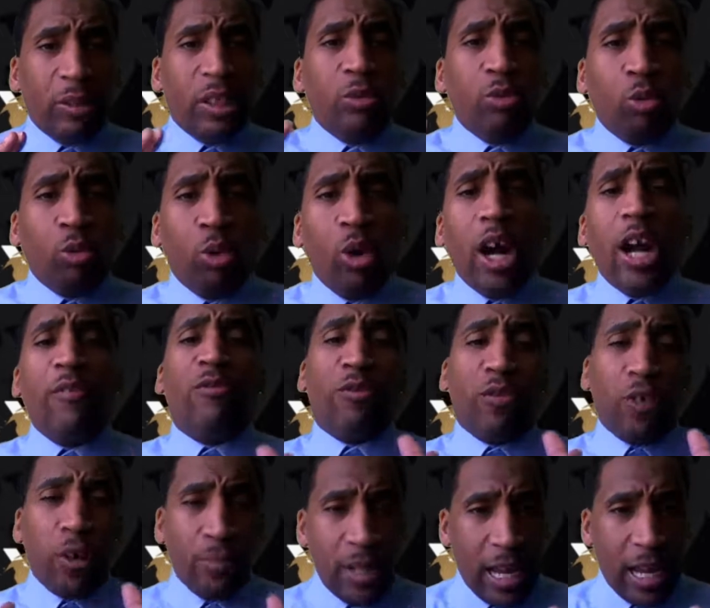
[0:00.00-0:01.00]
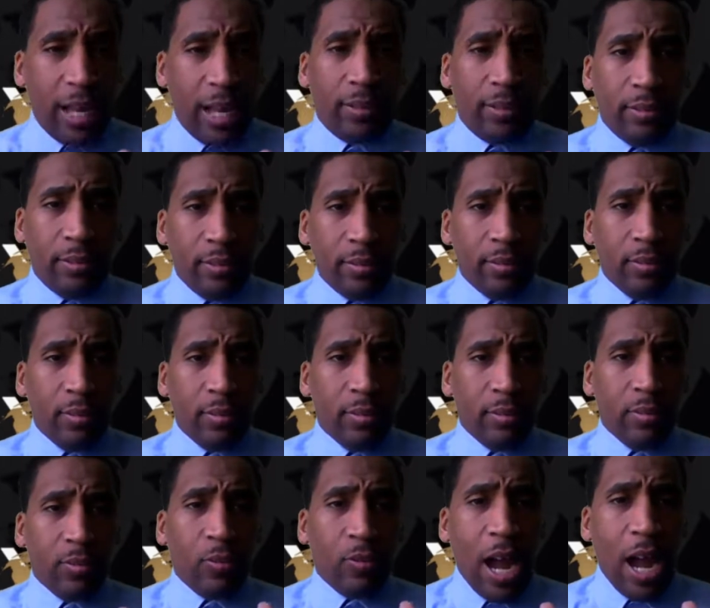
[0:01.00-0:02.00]
We run from that,
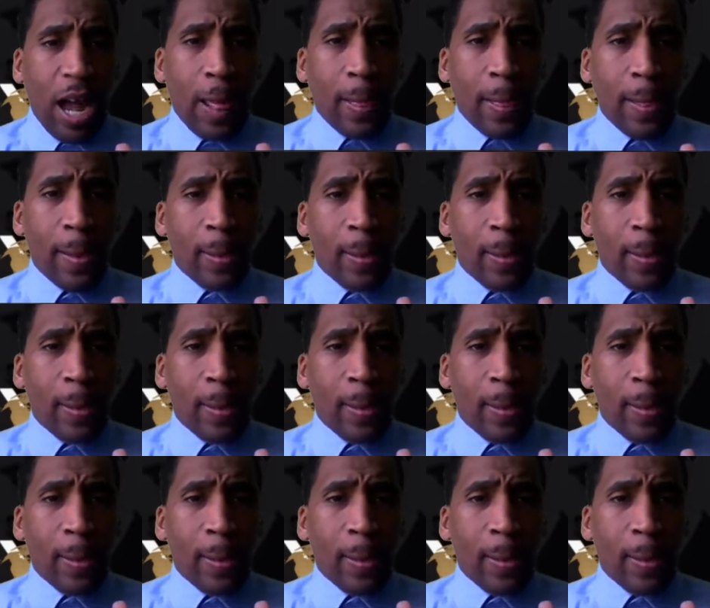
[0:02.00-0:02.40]
right?